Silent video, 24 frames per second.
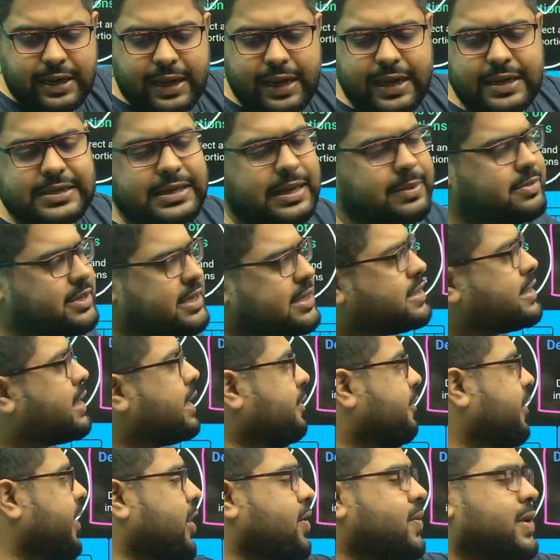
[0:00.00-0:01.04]
age, I'm just
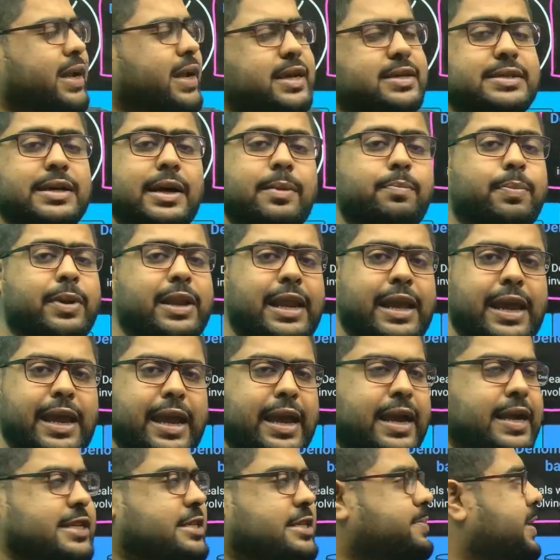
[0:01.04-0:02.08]
giving you an example.
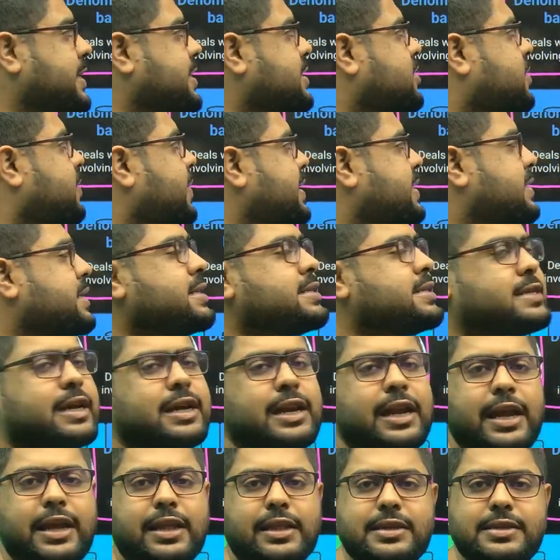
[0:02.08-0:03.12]
Age-based questions are
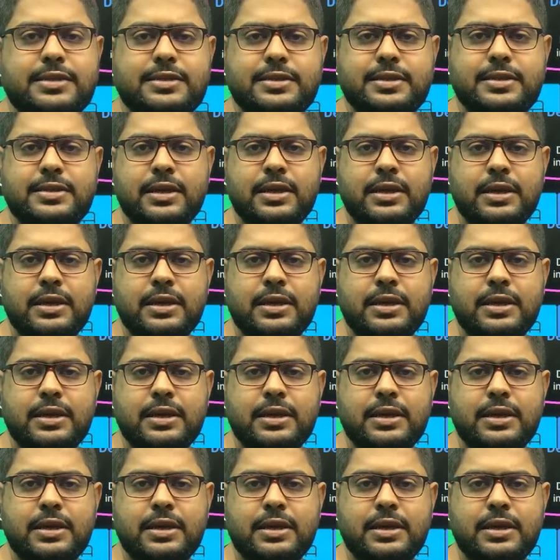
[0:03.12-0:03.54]
like this.